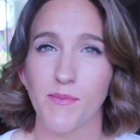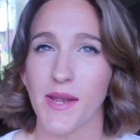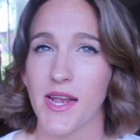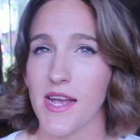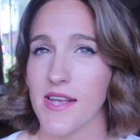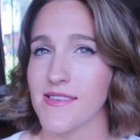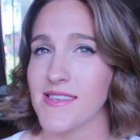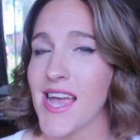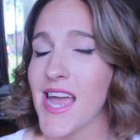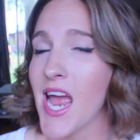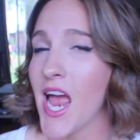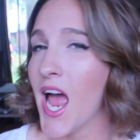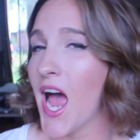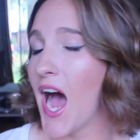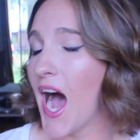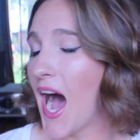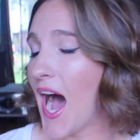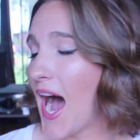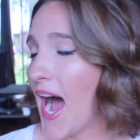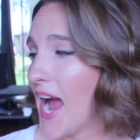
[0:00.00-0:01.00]
Because
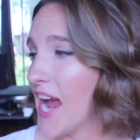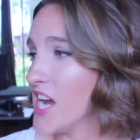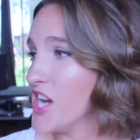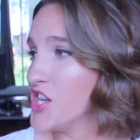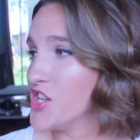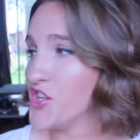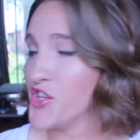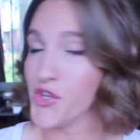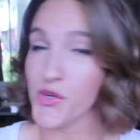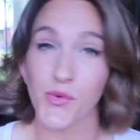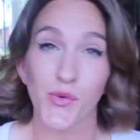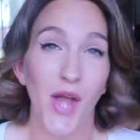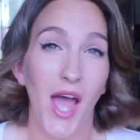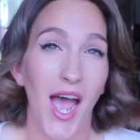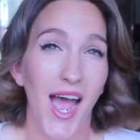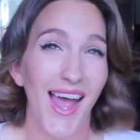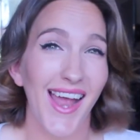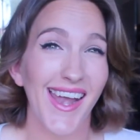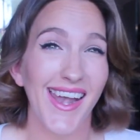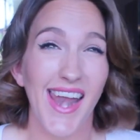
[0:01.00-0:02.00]
I do
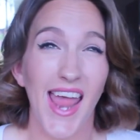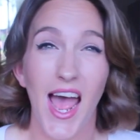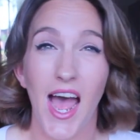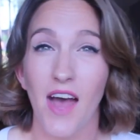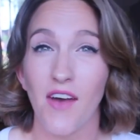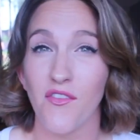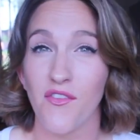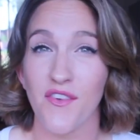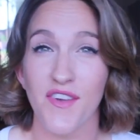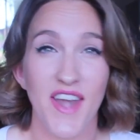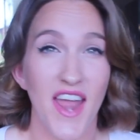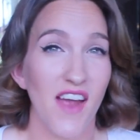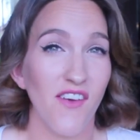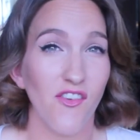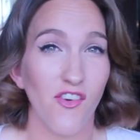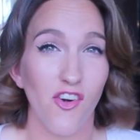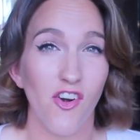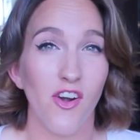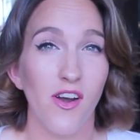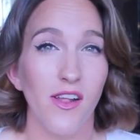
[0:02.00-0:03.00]
not and have
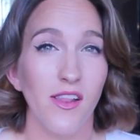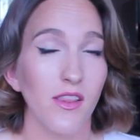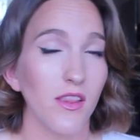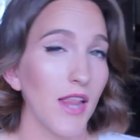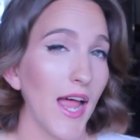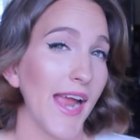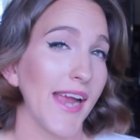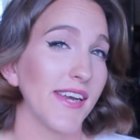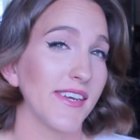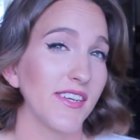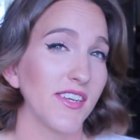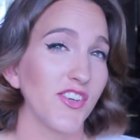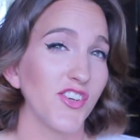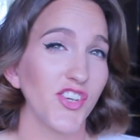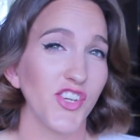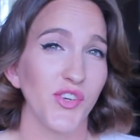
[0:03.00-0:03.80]
never liked